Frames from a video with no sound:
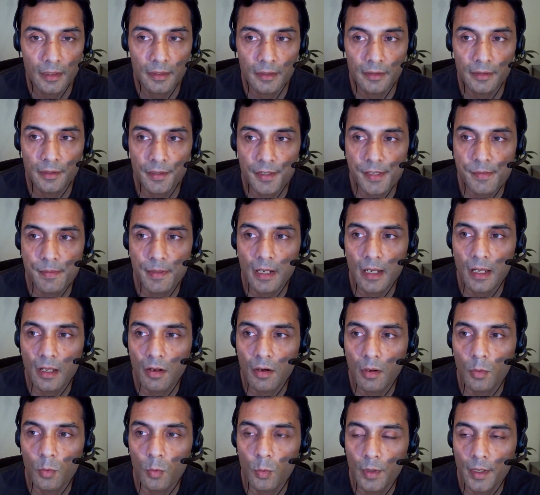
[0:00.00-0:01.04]
I think there has been a
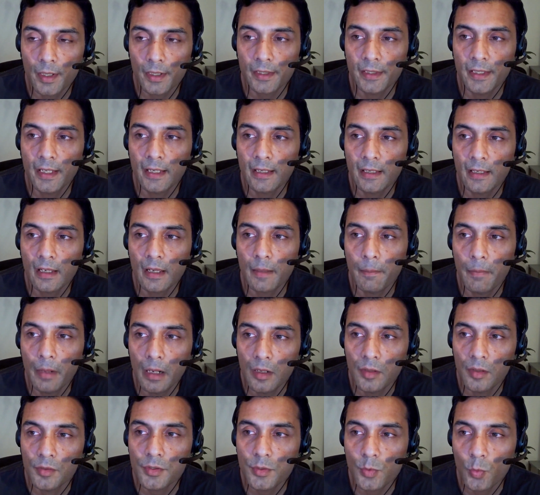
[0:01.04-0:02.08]
lot of work thinking
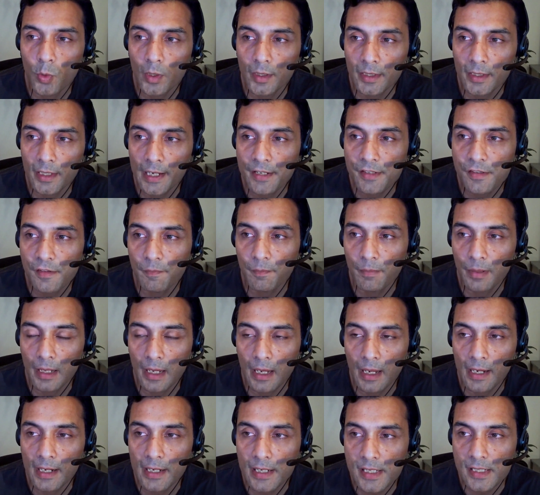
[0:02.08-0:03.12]
about what kinds of
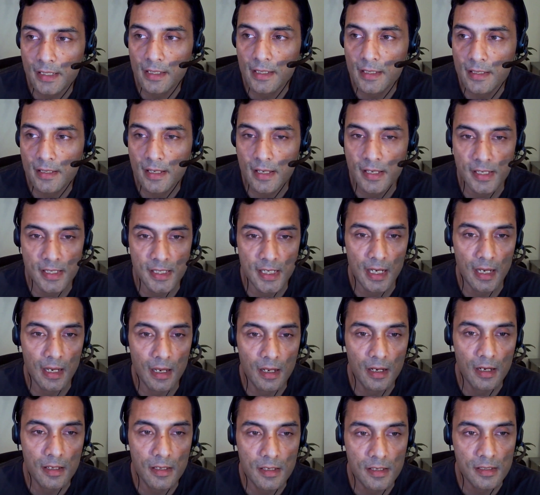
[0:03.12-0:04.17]
plants can
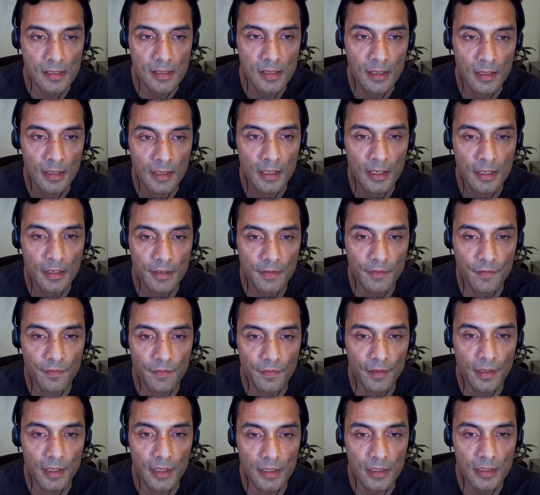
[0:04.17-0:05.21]
sustain and
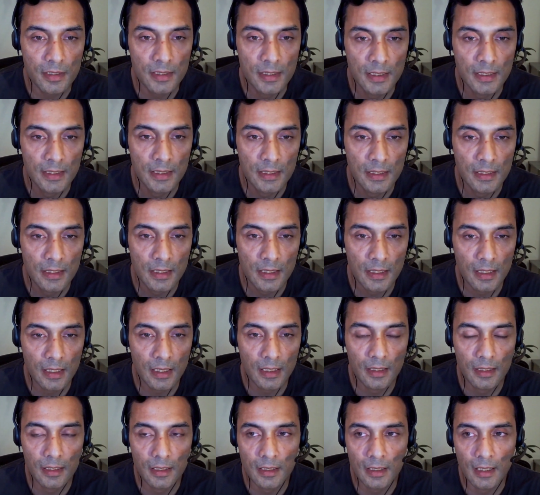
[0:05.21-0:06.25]
different
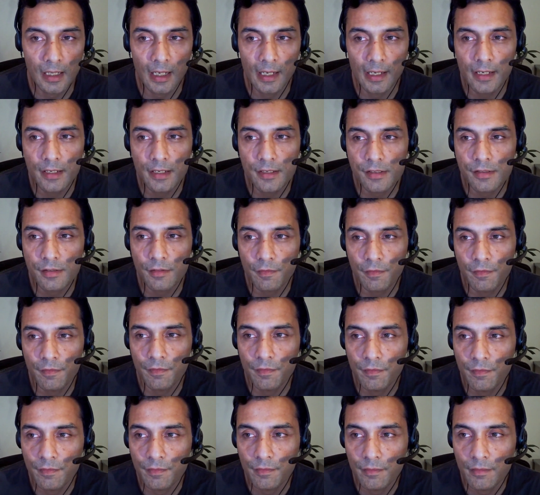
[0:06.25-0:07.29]
kinds of
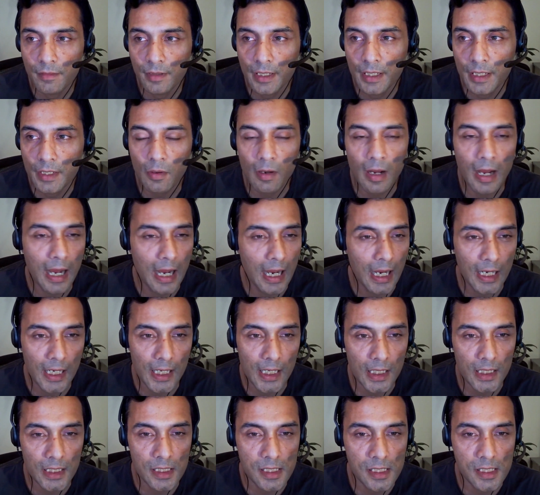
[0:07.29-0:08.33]

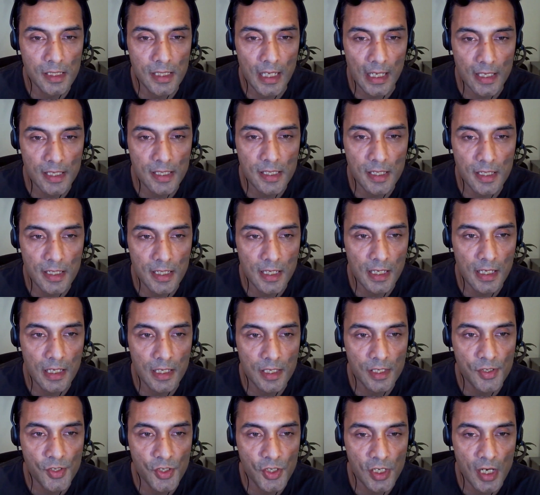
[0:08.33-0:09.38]
heights,
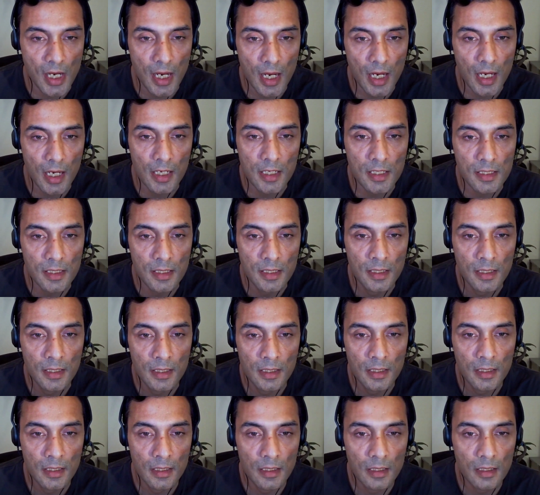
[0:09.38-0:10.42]
densities, shade,
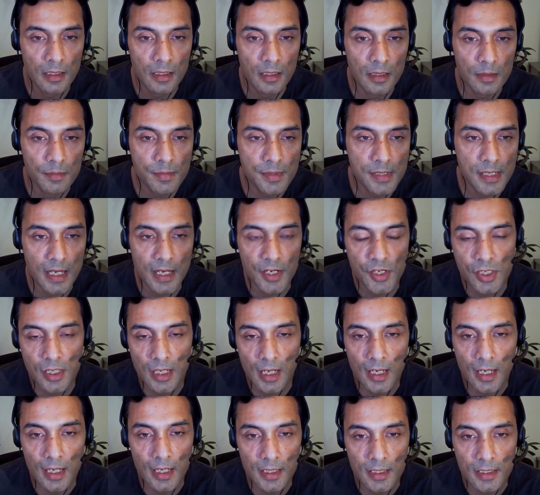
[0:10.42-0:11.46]
slash
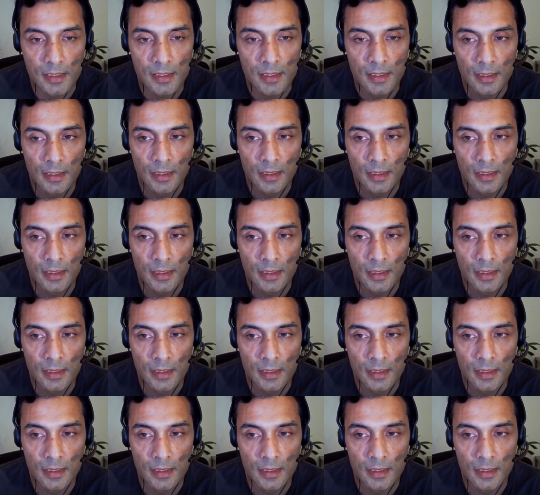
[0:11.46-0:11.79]
light,